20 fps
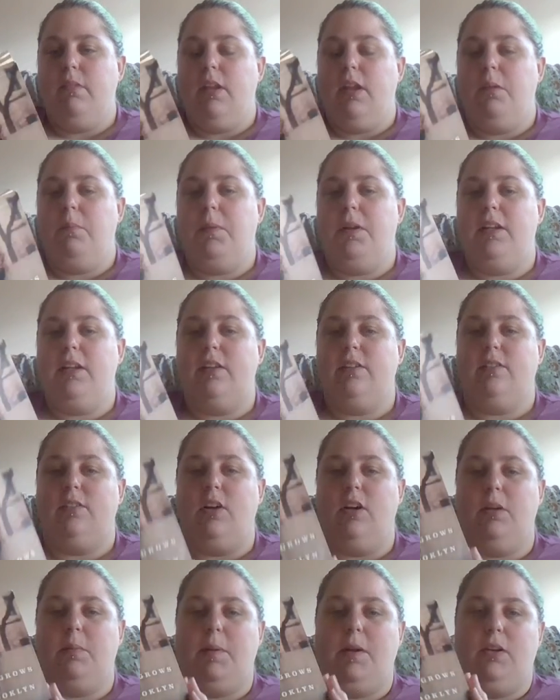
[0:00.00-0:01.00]
But it does
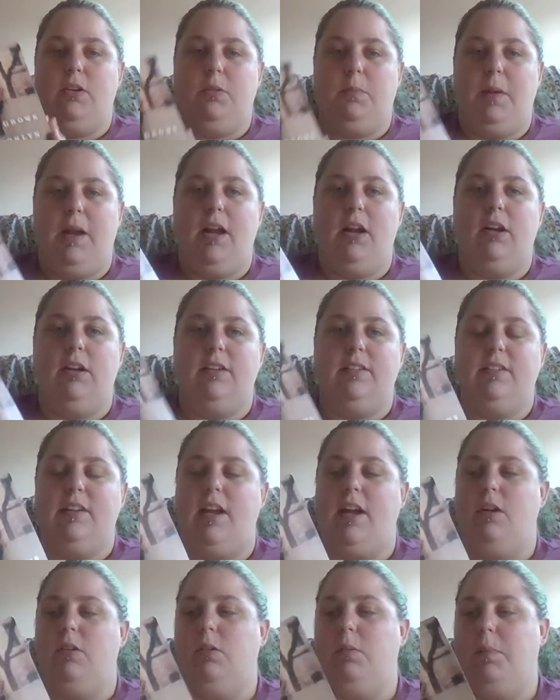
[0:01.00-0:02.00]
talk about her parents and
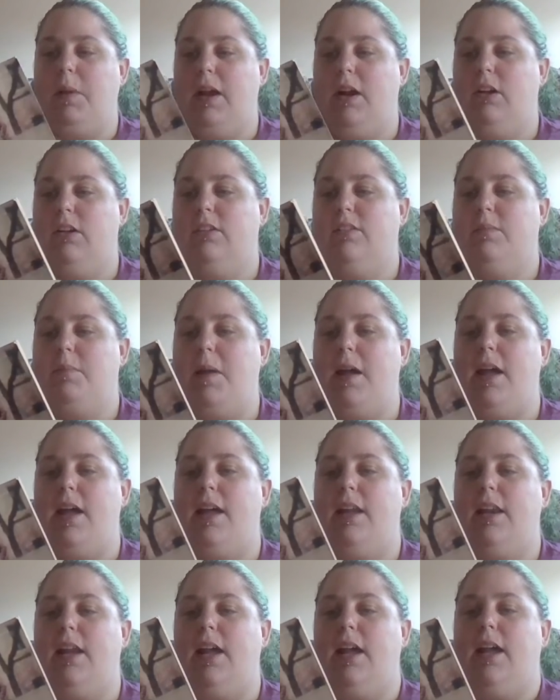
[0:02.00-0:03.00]
how her parents
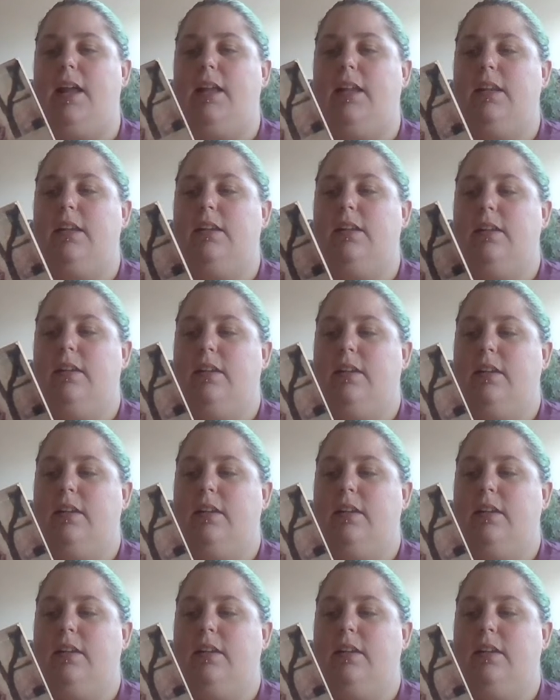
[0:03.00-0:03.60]
met, and